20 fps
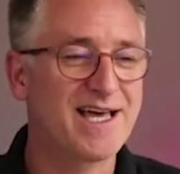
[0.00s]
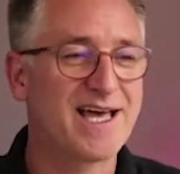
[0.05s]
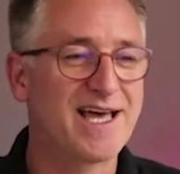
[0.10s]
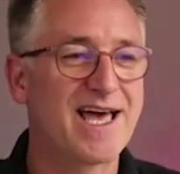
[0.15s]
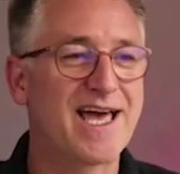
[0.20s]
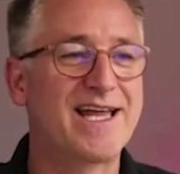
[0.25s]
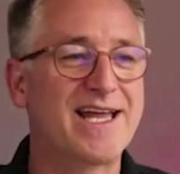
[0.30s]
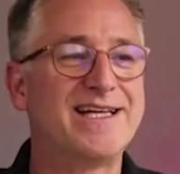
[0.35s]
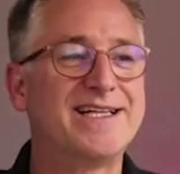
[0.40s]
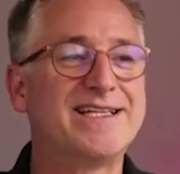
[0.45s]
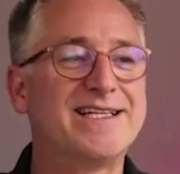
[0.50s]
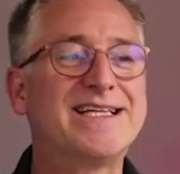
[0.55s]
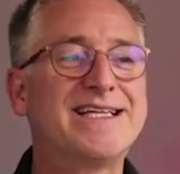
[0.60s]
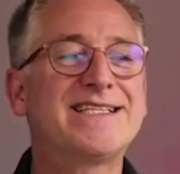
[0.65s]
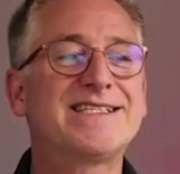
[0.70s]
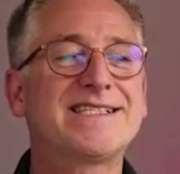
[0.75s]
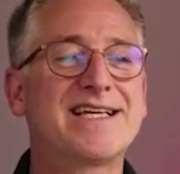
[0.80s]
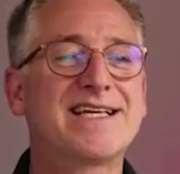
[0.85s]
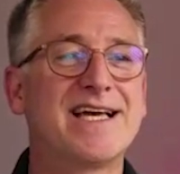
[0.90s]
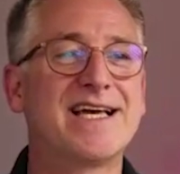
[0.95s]
And in
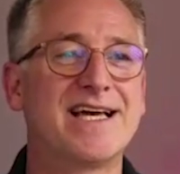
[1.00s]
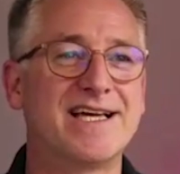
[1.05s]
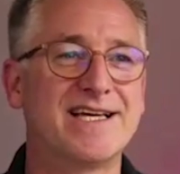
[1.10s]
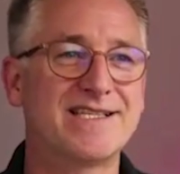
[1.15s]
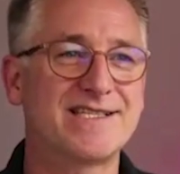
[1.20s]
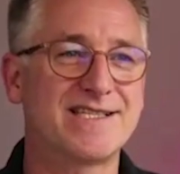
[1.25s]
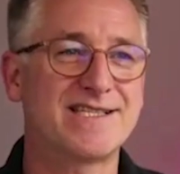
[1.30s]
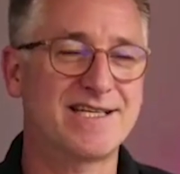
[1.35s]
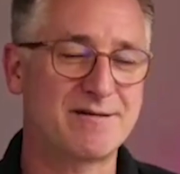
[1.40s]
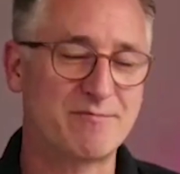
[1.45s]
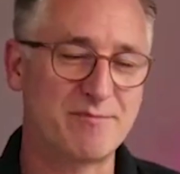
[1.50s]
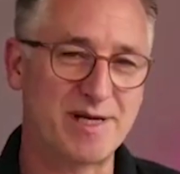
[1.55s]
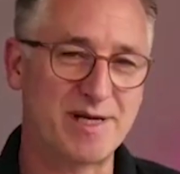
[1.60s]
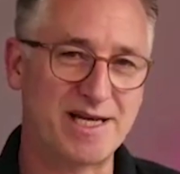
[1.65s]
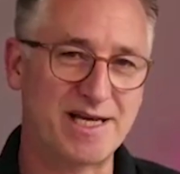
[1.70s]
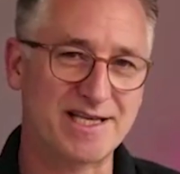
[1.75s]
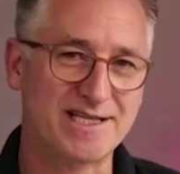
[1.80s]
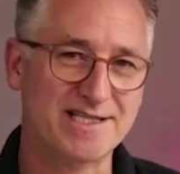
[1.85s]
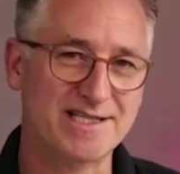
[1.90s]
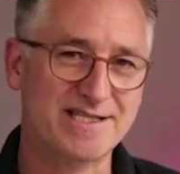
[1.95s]
this case, it
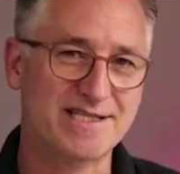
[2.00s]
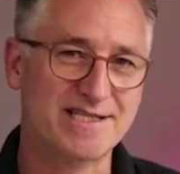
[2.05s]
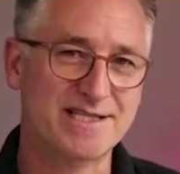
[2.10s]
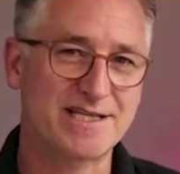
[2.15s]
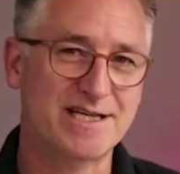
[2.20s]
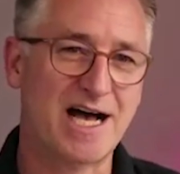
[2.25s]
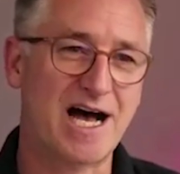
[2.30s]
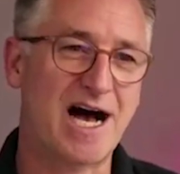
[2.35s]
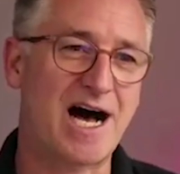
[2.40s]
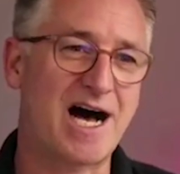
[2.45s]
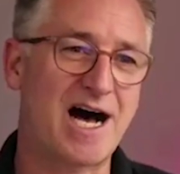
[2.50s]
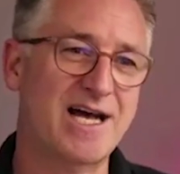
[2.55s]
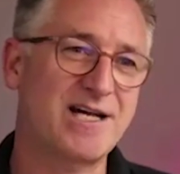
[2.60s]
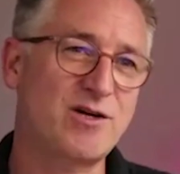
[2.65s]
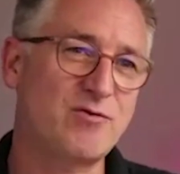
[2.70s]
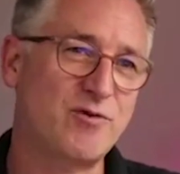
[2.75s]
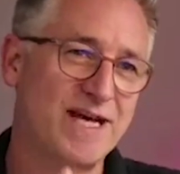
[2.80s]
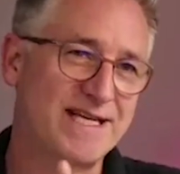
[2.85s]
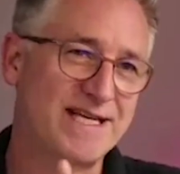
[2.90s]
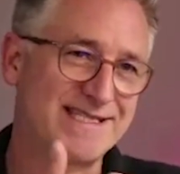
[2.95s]
means I
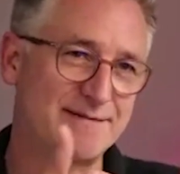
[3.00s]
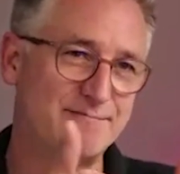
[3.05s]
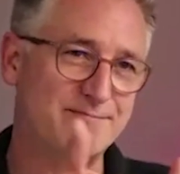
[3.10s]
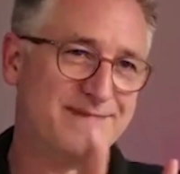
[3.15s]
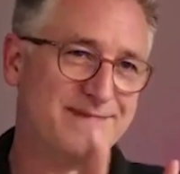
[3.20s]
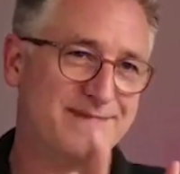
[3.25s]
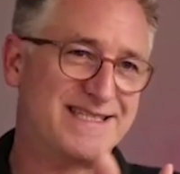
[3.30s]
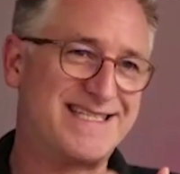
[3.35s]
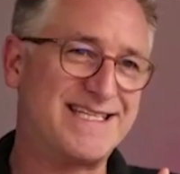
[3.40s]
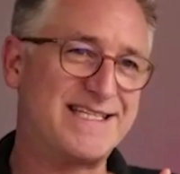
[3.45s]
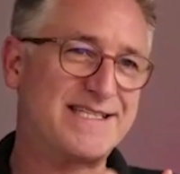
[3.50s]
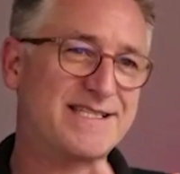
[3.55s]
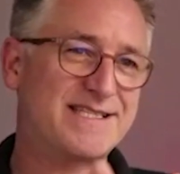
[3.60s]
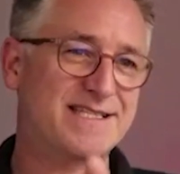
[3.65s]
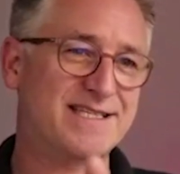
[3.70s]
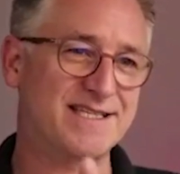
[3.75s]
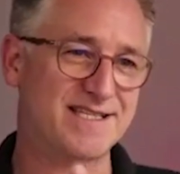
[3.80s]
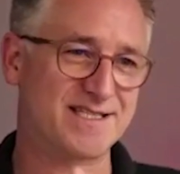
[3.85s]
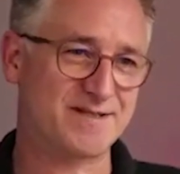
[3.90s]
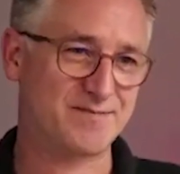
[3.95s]
create some
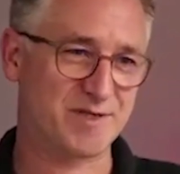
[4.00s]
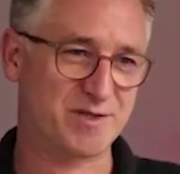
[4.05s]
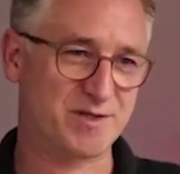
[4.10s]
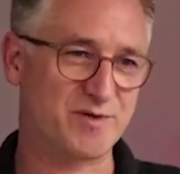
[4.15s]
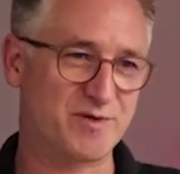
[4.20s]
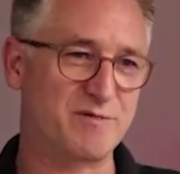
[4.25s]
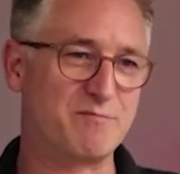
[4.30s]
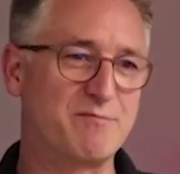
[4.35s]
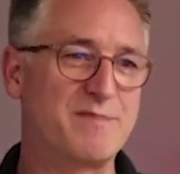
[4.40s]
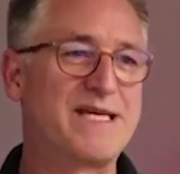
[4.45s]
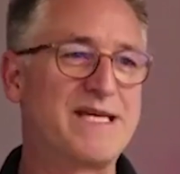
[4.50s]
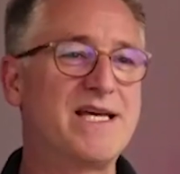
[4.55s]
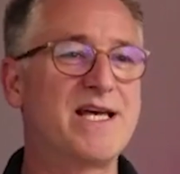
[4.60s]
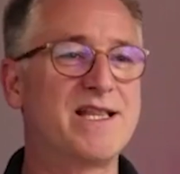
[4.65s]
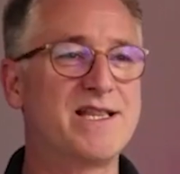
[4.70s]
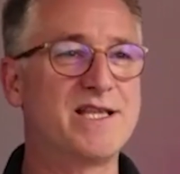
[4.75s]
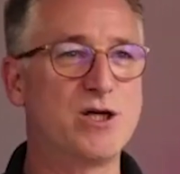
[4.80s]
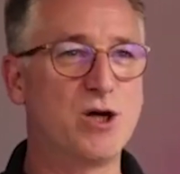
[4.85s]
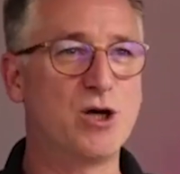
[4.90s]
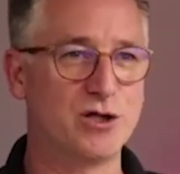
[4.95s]
distance between me and
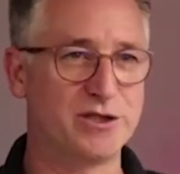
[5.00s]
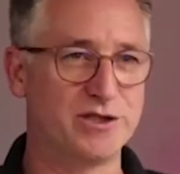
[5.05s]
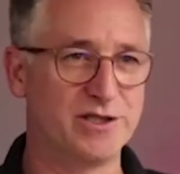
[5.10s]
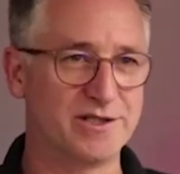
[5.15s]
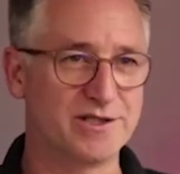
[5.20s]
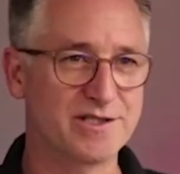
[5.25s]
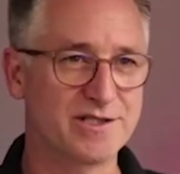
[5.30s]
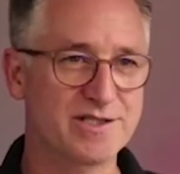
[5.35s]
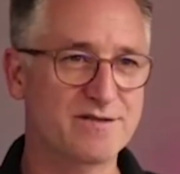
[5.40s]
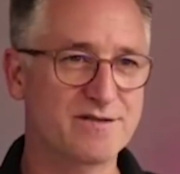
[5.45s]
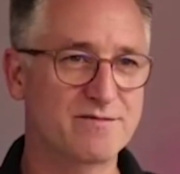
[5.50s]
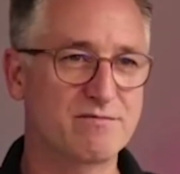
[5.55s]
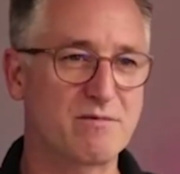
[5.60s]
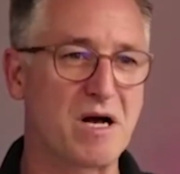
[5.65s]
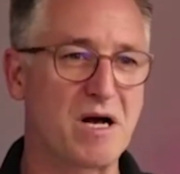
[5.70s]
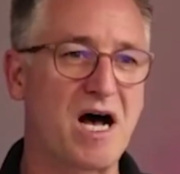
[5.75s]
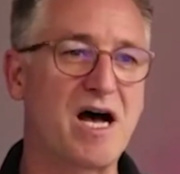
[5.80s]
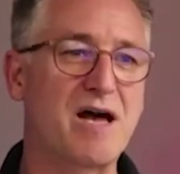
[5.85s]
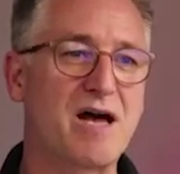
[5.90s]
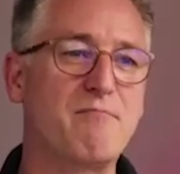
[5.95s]
the audience.
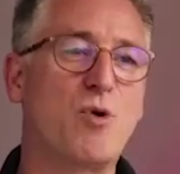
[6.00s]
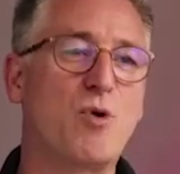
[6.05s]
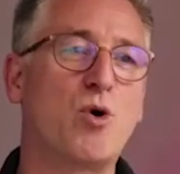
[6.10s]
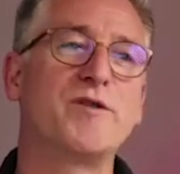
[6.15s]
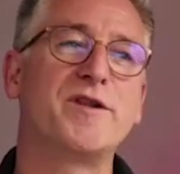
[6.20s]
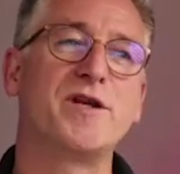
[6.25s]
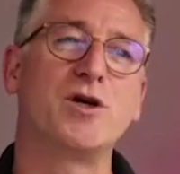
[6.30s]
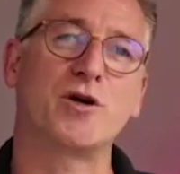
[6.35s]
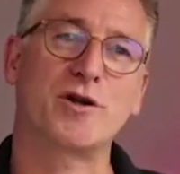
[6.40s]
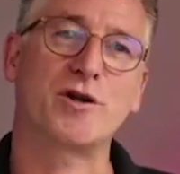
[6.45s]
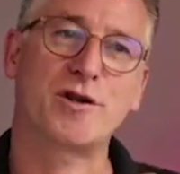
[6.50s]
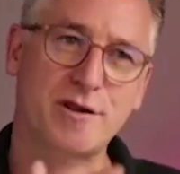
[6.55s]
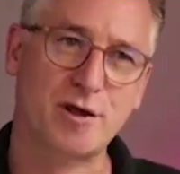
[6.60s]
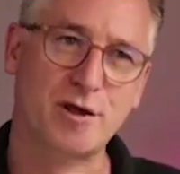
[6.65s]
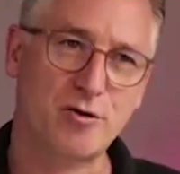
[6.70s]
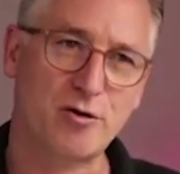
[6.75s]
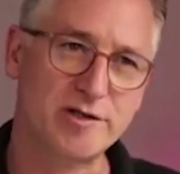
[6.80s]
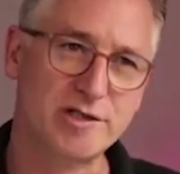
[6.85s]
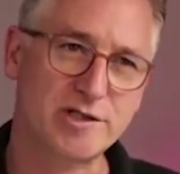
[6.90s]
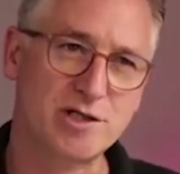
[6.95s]
I'm more the
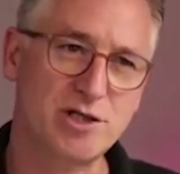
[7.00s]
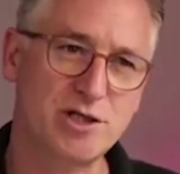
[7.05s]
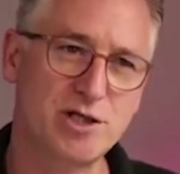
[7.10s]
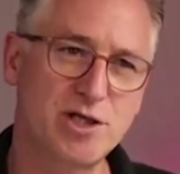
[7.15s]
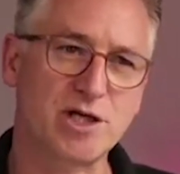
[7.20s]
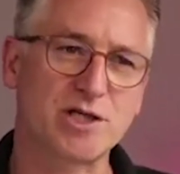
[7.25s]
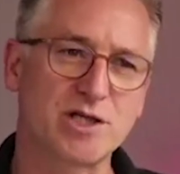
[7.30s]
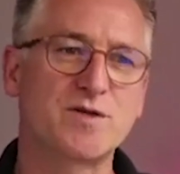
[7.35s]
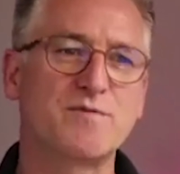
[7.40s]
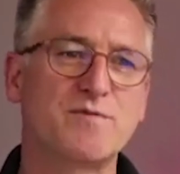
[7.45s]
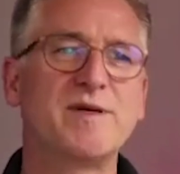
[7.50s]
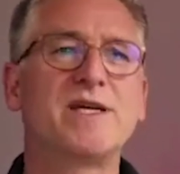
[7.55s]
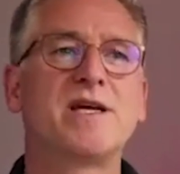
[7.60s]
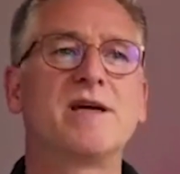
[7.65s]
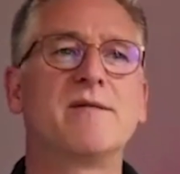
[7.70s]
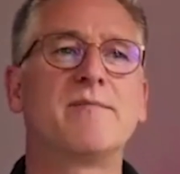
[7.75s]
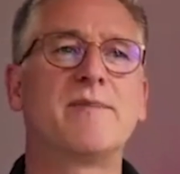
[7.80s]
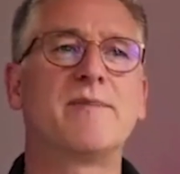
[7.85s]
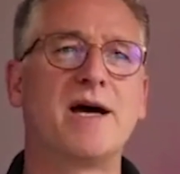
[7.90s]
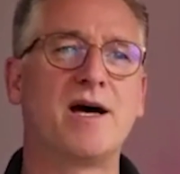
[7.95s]
authority, I speak
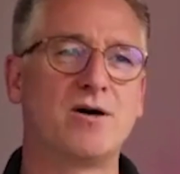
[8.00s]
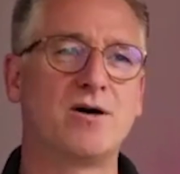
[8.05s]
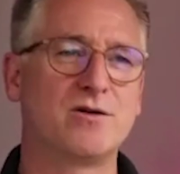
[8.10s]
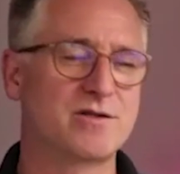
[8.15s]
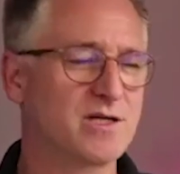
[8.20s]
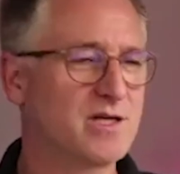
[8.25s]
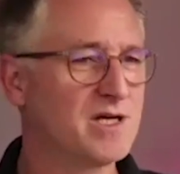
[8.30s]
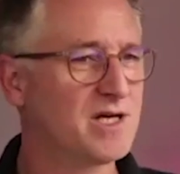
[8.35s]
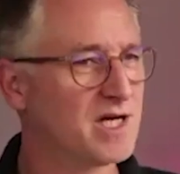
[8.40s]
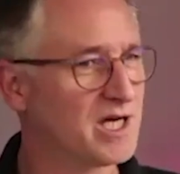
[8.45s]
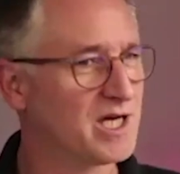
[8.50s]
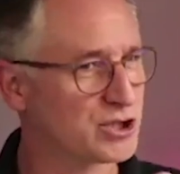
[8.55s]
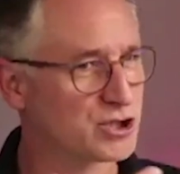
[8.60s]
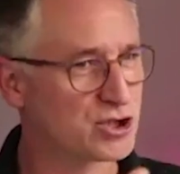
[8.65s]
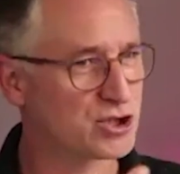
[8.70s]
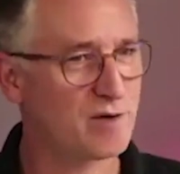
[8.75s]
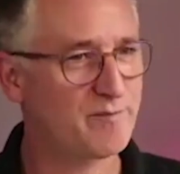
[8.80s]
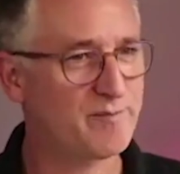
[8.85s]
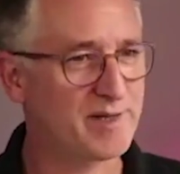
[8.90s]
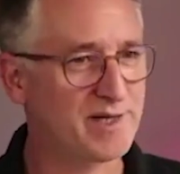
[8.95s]
about a
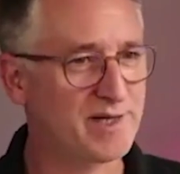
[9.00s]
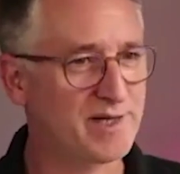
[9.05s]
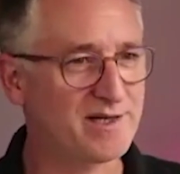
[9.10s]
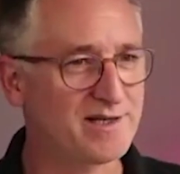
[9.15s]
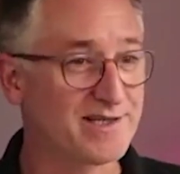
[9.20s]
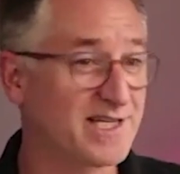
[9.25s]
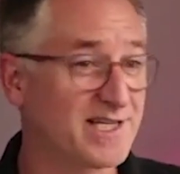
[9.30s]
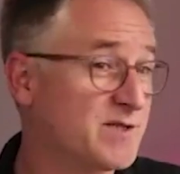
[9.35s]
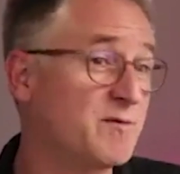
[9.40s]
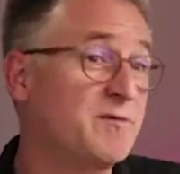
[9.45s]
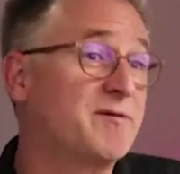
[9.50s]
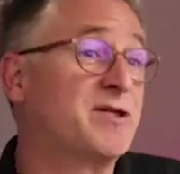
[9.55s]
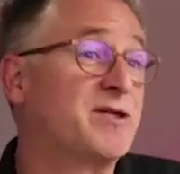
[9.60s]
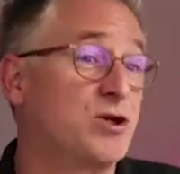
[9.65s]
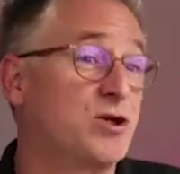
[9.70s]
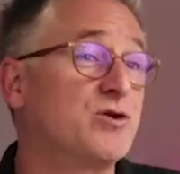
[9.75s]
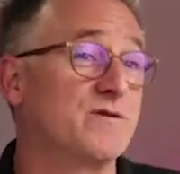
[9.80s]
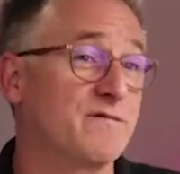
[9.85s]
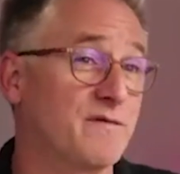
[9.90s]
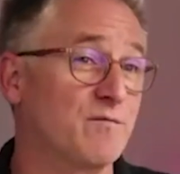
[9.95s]
topic. That's what we
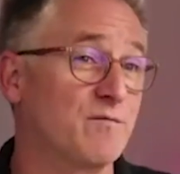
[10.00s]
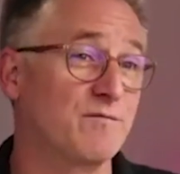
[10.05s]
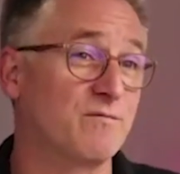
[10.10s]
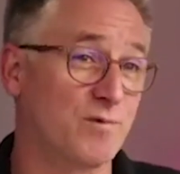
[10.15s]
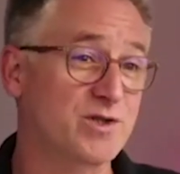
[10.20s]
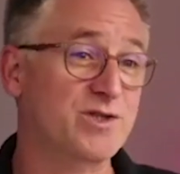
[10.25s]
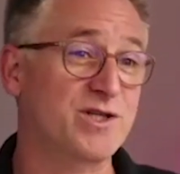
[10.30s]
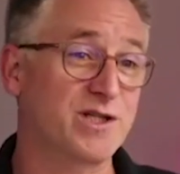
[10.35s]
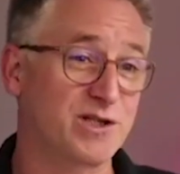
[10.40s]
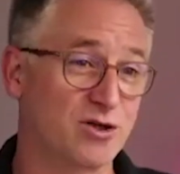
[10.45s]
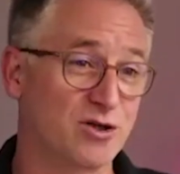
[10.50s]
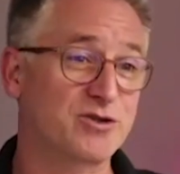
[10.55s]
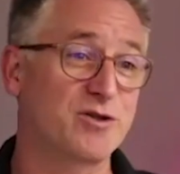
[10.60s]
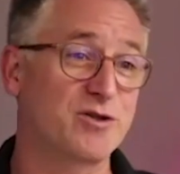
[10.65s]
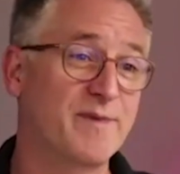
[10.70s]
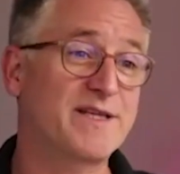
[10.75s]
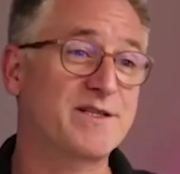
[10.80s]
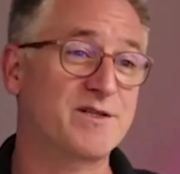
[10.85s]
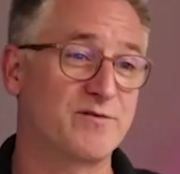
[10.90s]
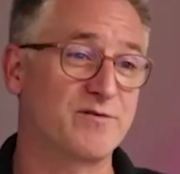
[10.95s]
use from watching
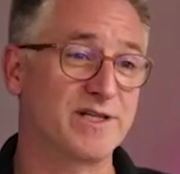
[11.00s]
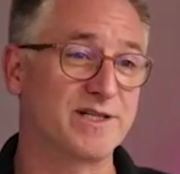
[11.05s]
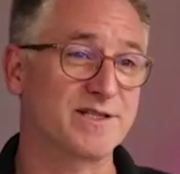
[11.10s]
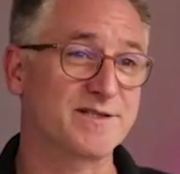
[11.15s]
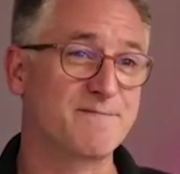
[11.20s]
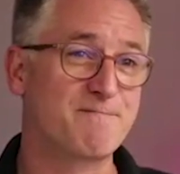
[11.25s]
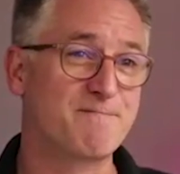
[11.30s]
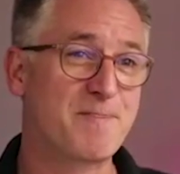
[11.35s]
documentaries.